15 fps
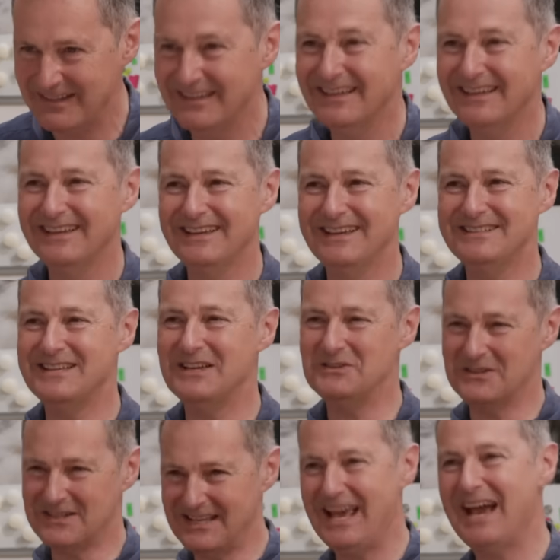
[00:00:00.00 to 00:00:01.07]
it, he said you
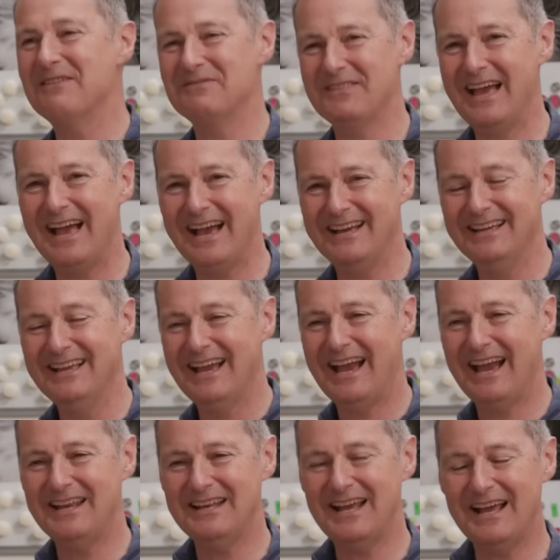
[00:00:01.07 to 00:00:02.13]
can have that.
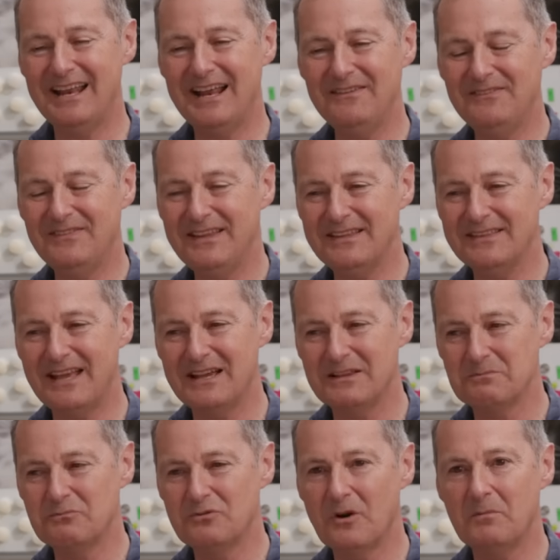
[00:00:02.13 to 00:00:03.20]
And, and I think
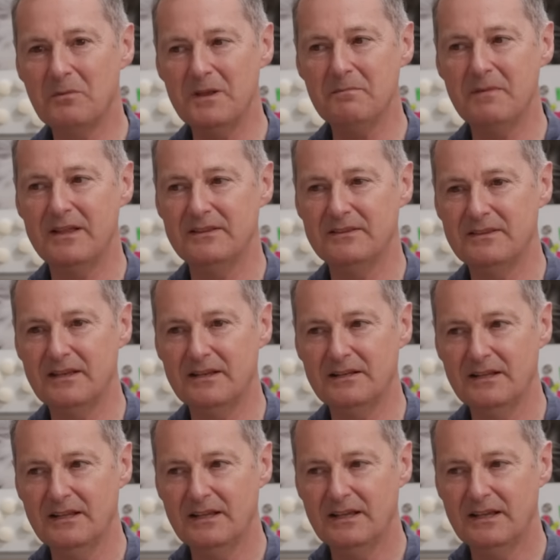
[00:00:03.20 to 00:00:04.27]
that probably meant that
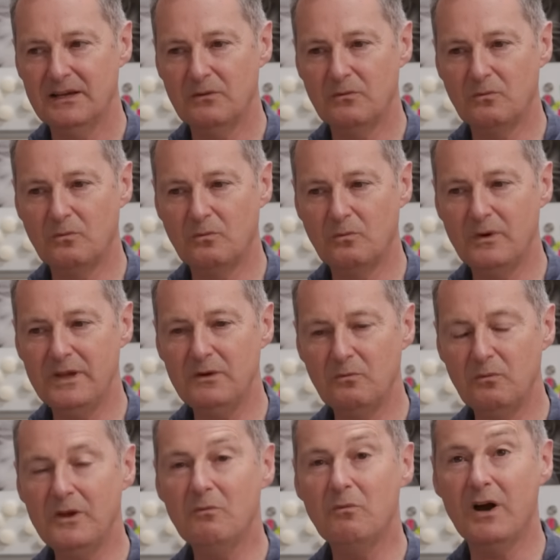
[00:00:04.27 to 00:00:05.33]
we,
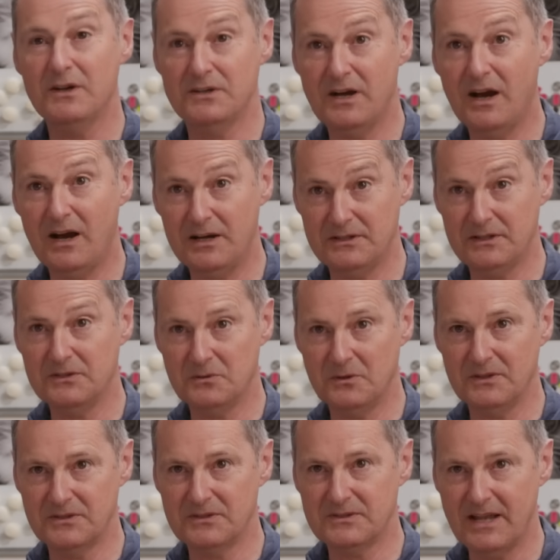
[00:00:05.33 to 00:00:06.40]
we worked harder to
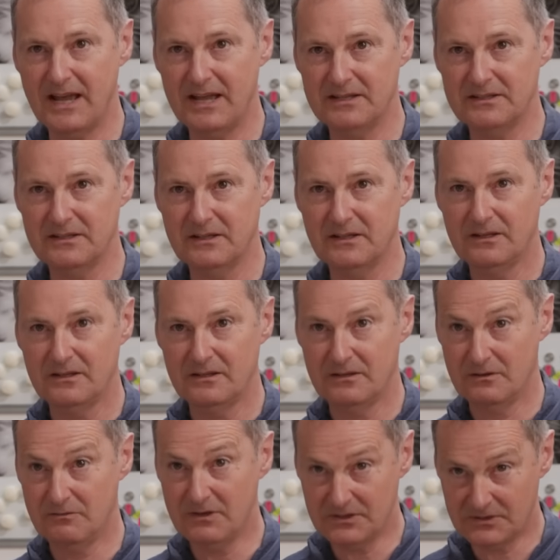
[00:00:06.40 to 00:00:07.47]
understand
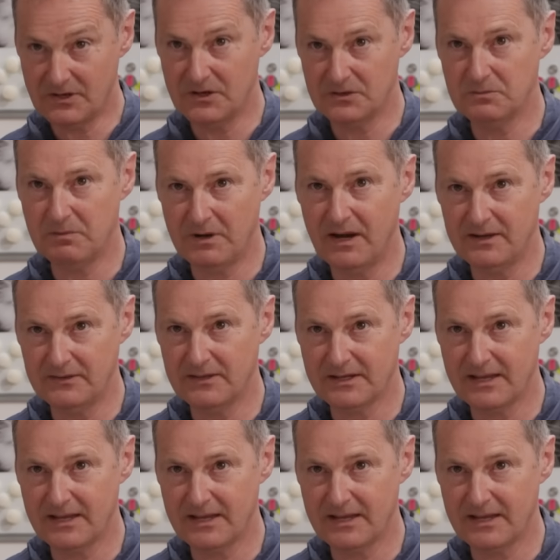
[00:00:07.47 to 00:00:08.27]
the research behind the